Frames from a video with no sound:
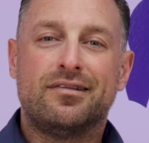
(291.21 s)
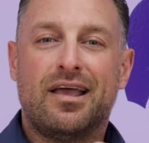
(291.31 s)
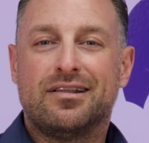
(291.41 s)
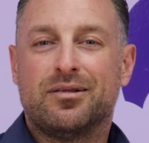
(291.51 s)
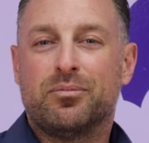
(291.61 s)

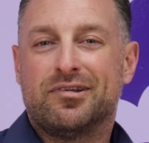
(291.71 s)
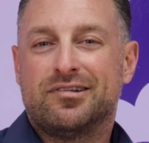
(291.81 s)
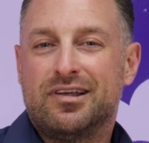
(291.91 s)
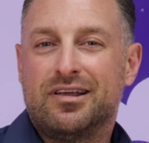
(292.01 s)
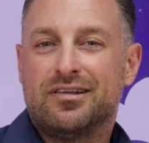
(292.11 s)
take the
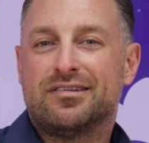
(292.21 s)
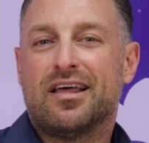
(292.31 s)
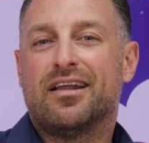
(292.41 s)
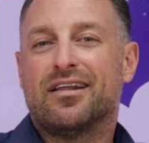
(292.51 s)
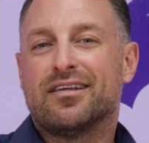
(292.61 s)
machine,
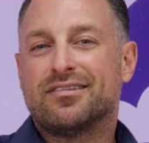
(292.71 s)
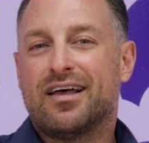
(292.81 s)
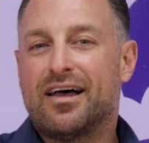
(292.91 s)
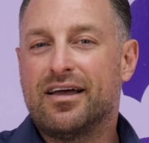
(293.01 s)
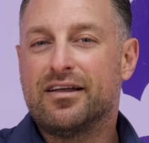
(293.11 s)
set it
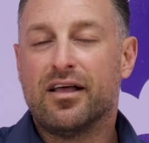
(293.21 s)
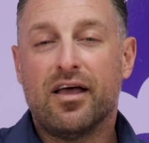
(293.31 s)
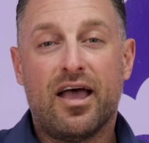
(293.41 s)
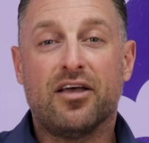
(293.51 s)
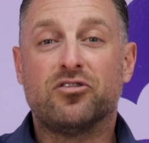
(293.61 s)
aside,
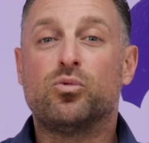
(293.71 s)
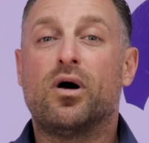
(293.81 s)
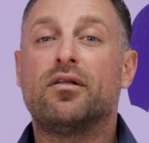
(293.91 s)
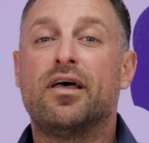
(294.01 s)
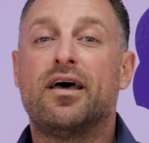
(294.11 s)
as
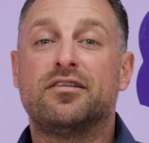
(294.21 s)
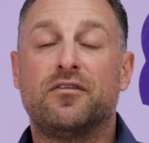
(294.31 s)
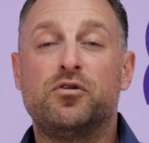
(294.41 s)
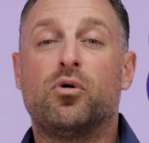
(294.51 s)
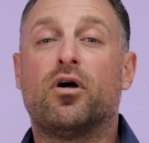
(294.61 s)
well as
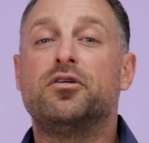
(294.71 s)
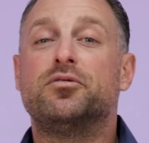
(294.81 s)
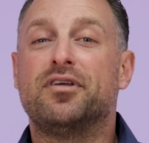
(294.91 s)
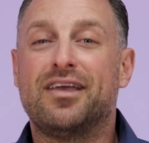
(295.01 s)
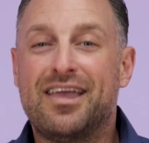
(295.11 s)
if you are
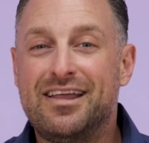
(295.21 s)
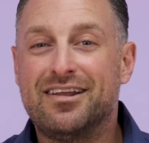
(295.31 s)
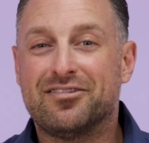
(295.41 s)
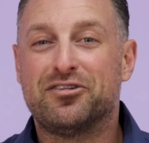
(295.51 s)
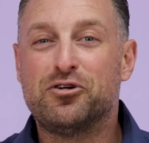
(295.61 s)
using
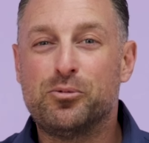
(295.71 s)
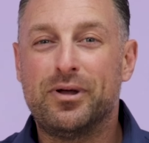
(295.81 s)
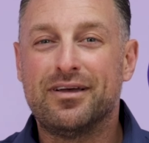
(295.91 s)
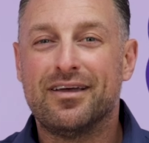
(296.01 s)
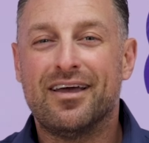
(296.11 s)
heated
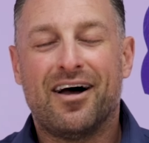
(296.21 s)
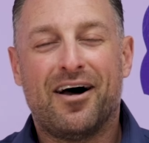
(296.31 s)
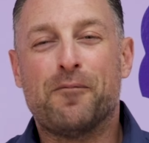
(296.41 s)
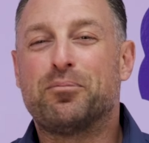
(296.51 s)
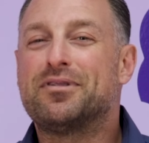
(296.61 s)
tubing,
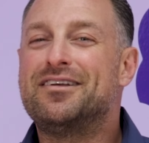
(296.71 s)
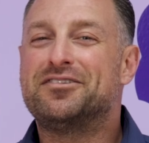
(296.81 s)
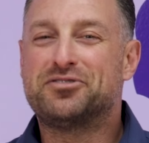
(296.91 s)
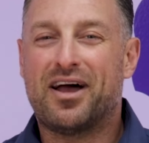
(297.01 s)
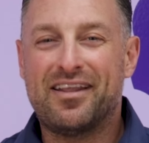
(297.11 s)

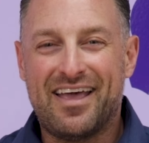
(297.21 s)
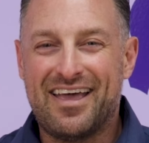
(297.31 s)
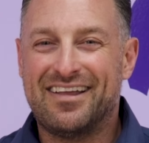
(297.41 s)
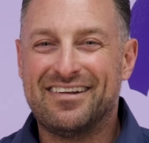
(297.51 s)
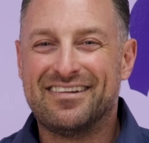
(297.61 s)
please dry the
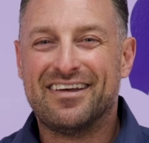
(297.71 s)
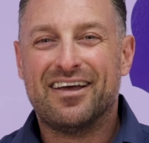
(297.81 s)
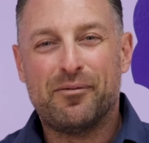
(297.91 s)
end.